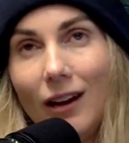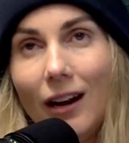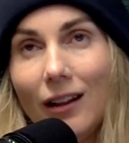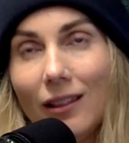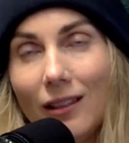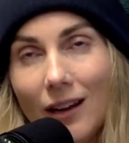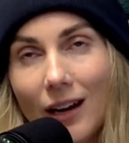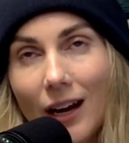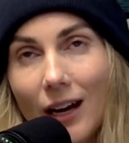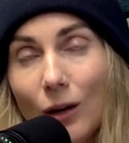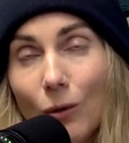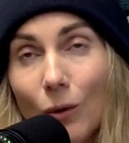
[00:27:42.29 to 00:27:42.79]

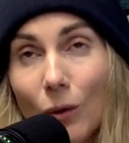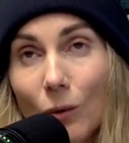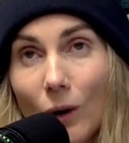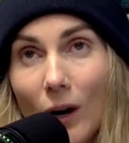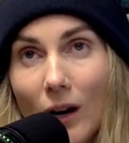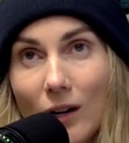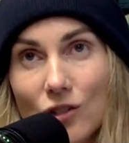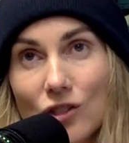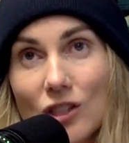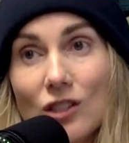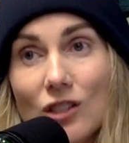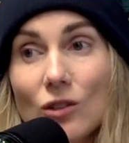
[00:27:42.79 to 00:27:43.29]
think anyone would
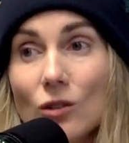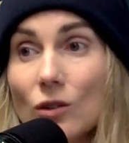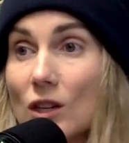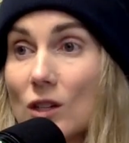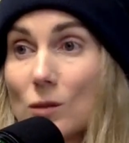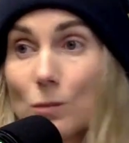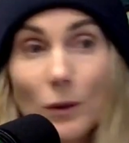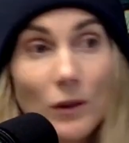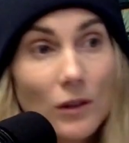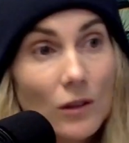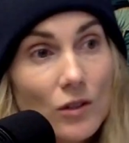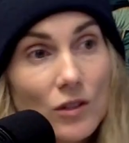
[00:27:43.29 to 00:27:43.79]
actually do this,
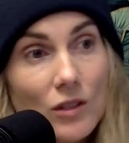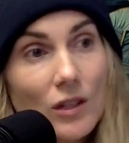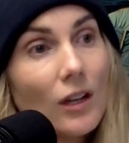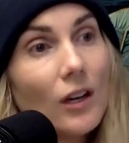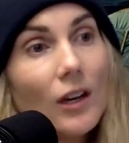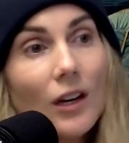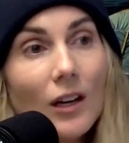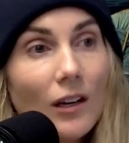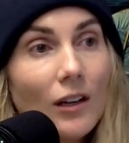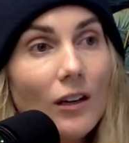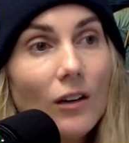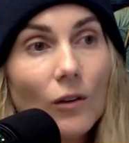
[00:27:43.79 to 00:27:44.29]
but there's,
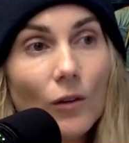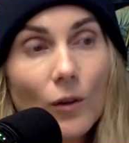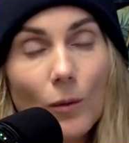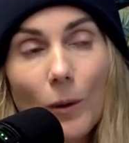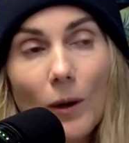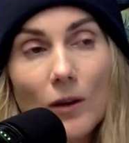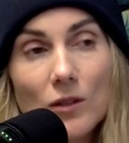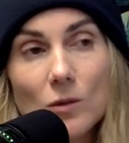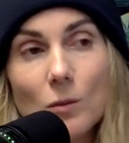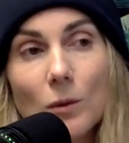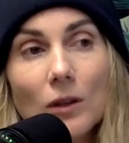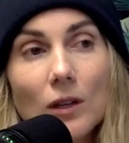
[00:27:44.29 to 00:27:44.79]
the
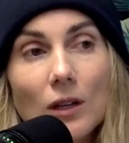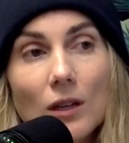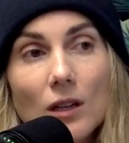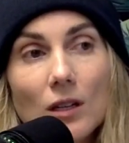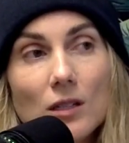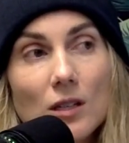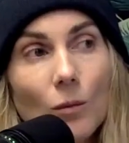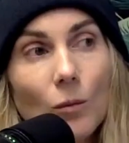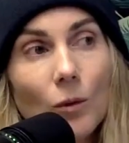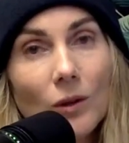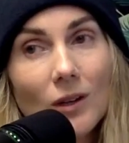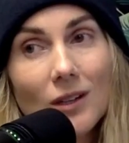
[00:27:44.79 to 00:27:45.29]
possibility that
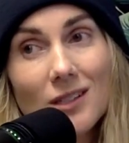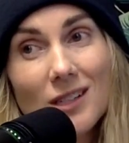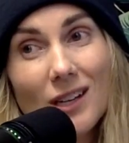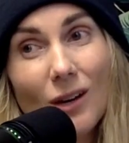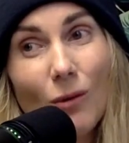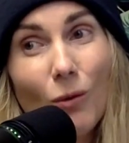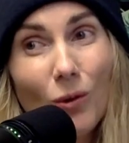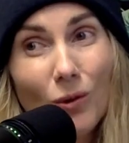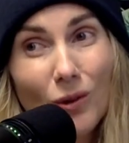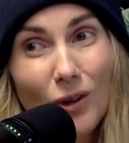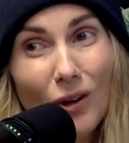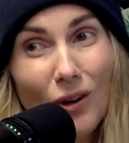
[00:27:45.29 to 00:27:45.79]
someone could say,
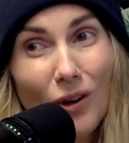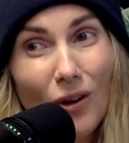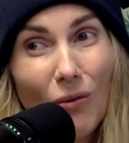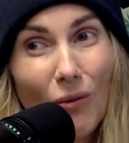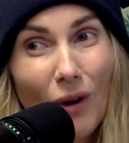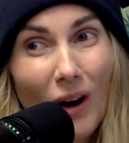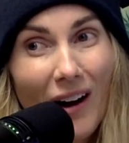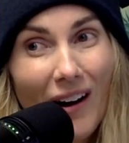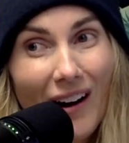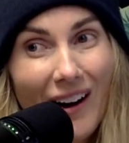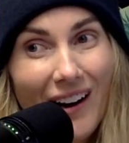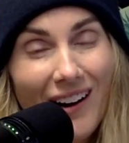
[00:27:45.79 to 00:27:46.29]
well, you know
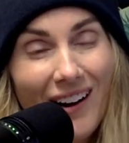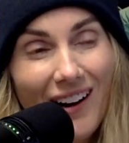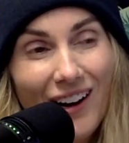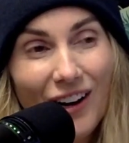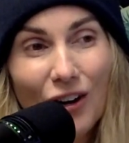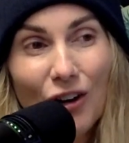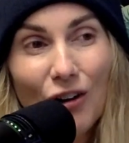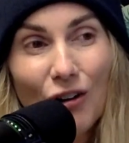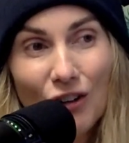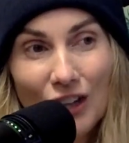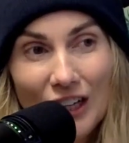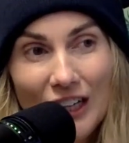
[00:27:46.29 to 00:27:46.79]
what? I didn't
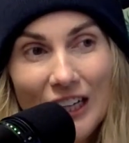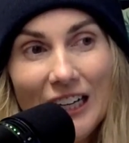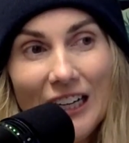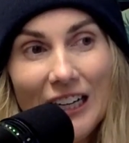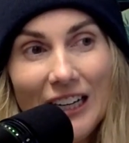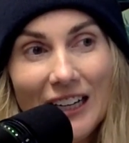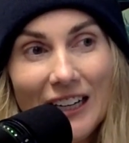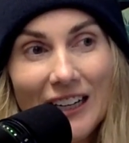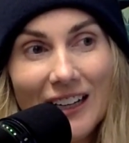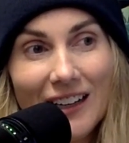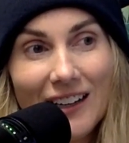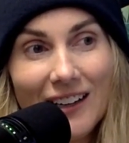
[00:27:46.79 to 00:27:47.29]

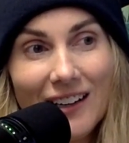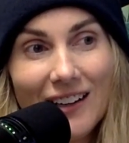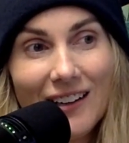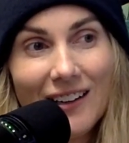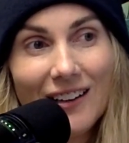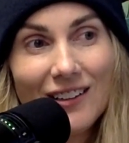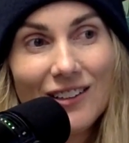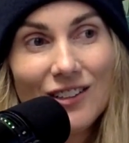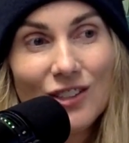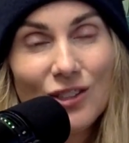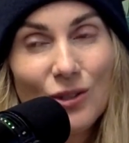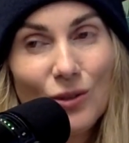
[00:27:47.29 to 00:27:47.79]
agree
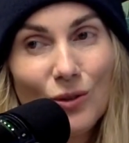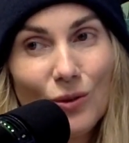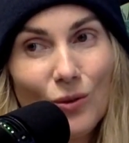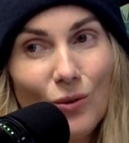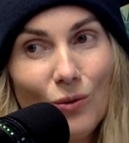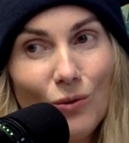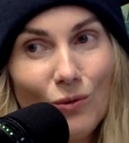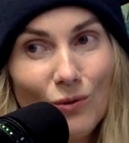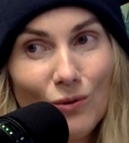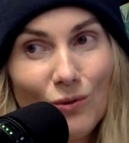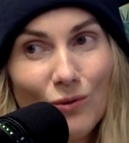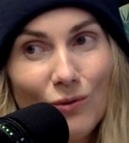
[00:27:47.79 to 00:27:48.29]

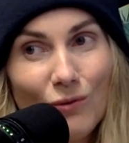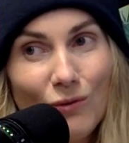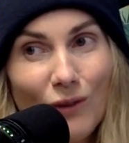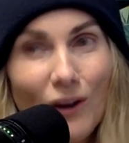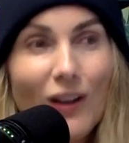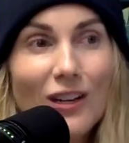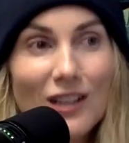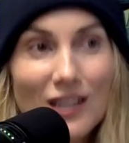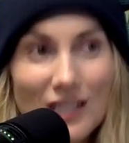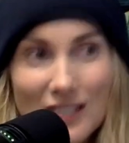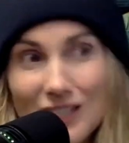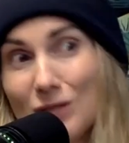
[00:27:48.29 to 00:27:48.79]
to
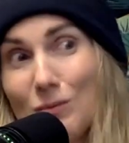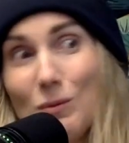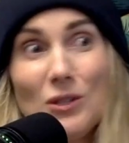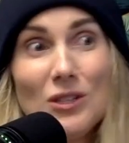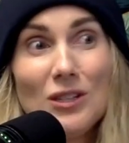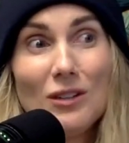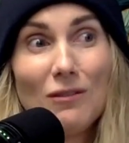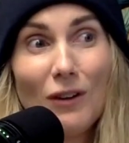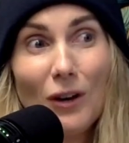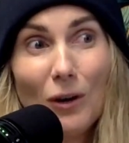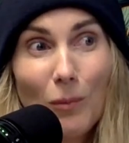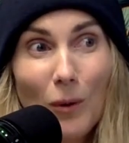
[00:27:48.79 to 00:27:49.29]
fund this
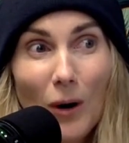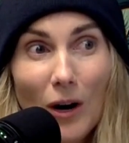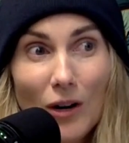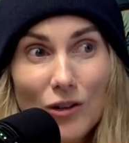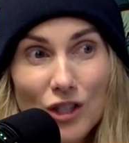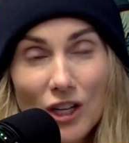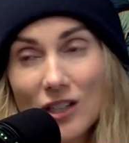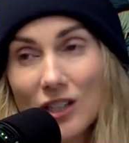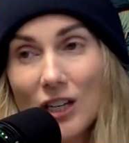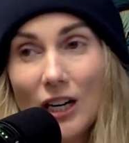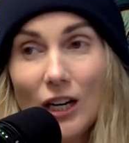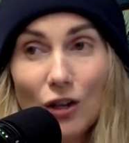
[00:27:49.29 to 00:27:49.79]
specific
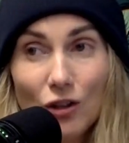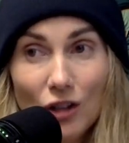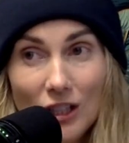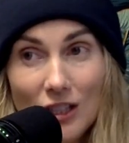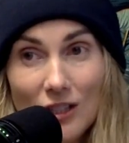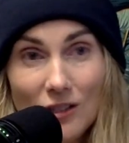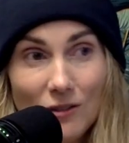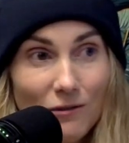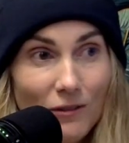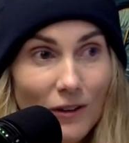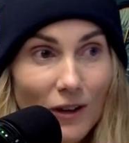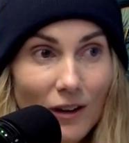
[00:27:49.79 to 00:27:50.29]
project. I agreed
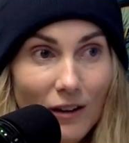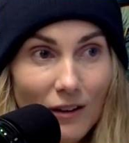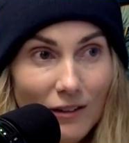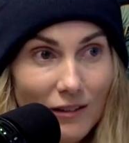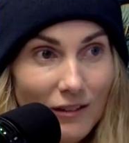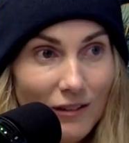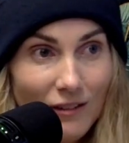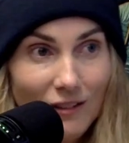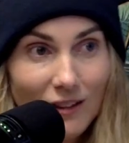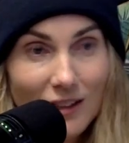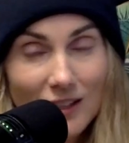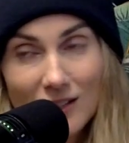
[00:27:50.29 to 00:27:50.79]
to fund
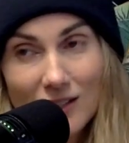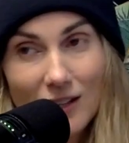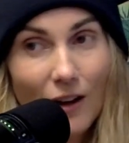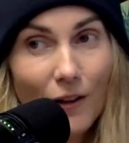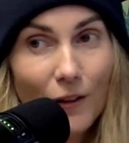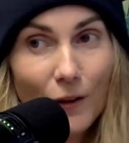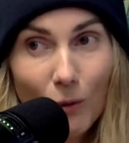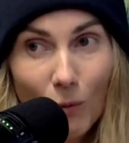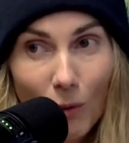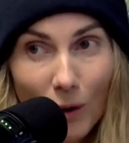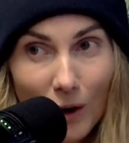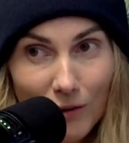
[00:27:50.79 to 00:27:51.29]
this
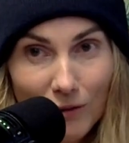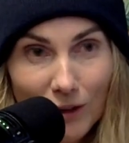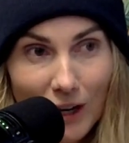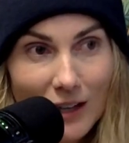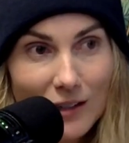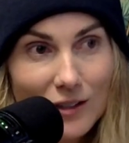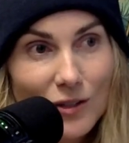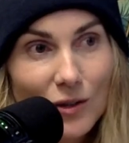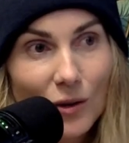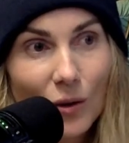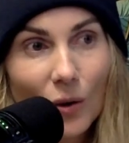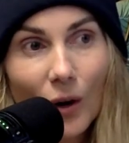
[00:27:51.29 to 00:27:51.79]
other one,
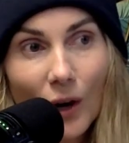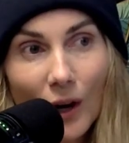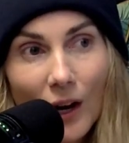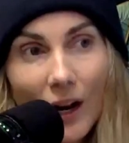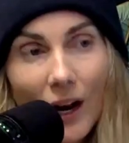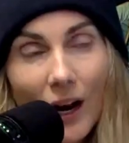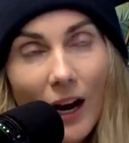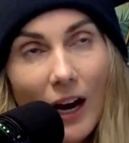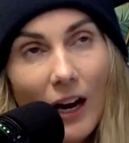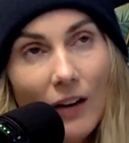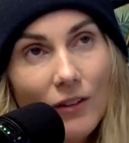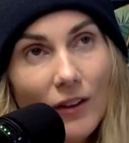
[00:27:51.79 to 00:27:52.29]
right? So
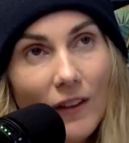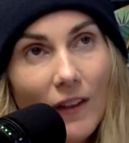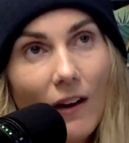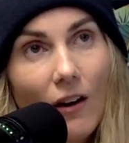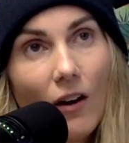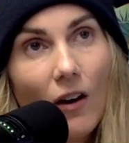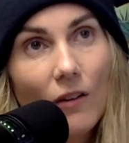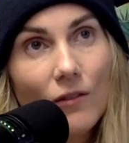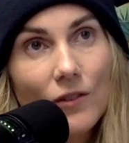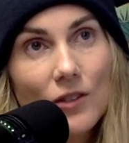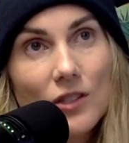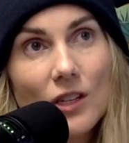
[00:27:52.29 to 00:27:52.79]
having that
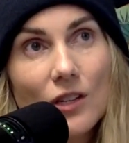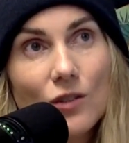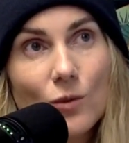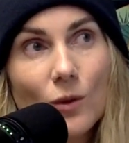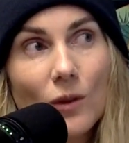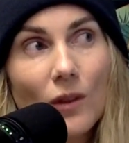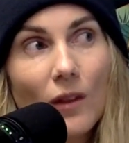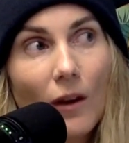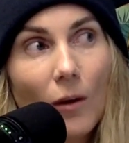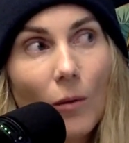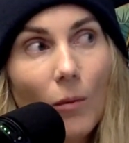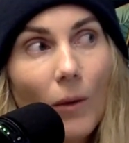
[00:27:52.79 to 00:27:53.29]
conversation
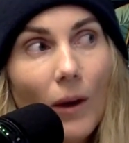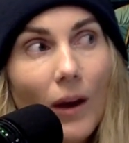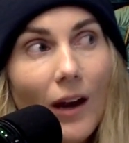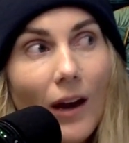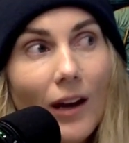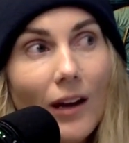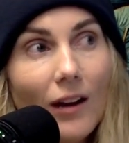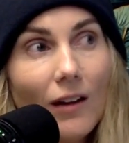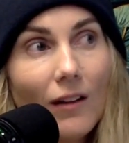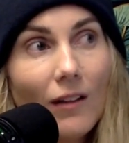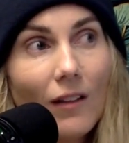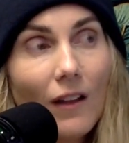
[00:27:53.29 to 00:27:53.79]
with them,
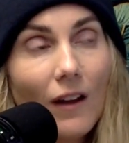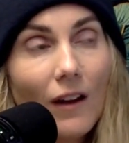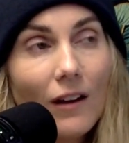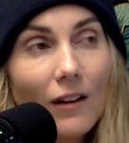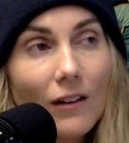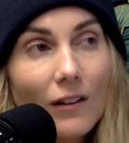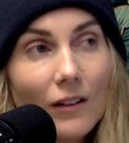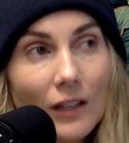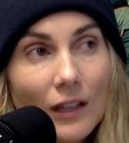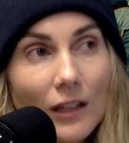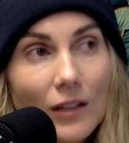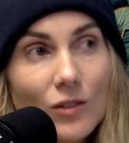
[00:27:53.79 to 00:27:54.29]
and
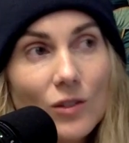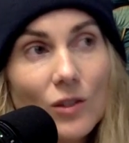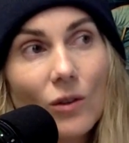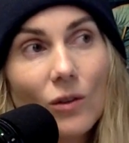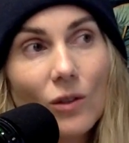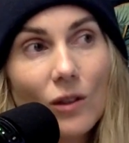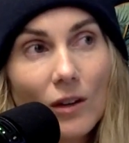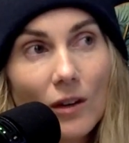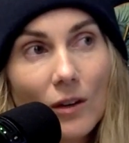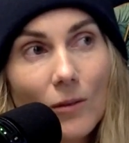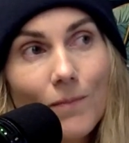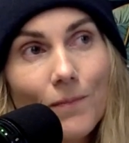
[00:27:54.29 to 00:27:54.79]
luckily, so
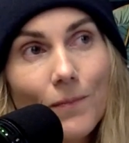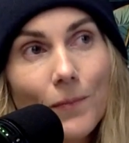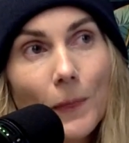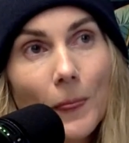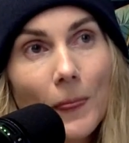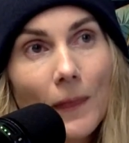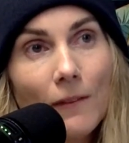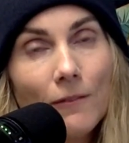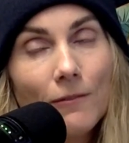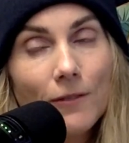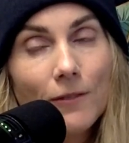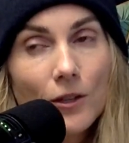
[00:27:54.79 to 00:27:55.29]
the
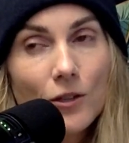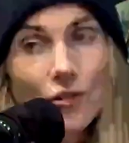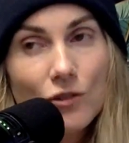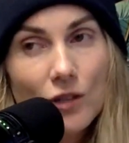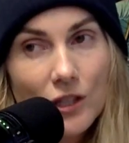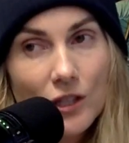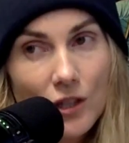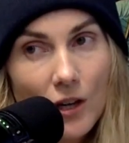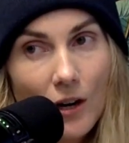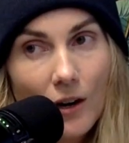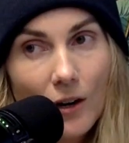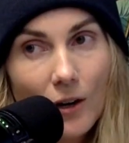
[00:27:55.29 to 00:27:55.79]
First
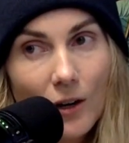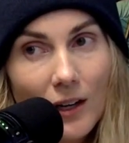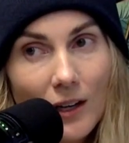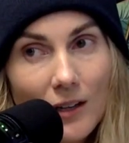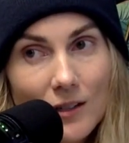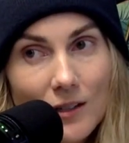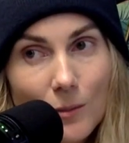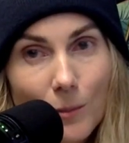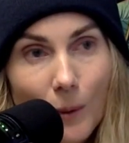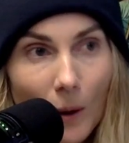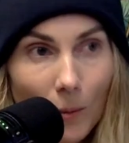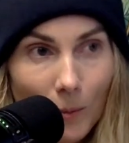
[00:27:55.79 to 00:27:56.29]
Street dock
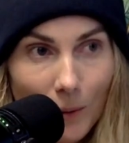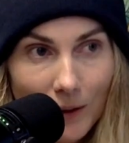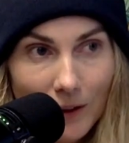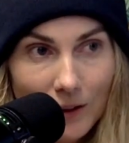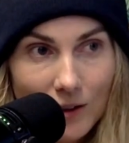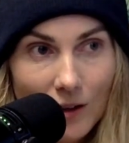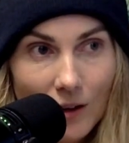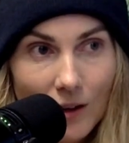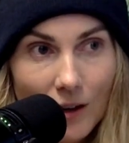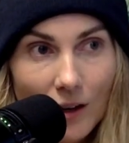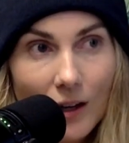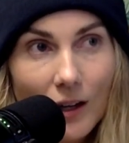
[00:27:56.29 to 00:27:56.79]
is a public
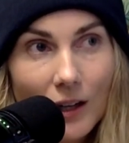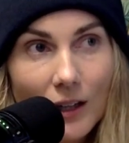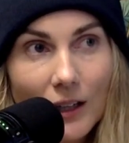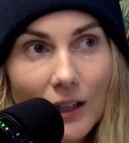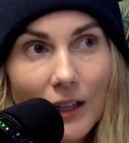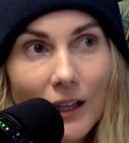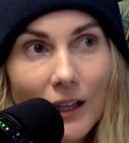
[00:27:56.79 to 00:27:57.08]
dock.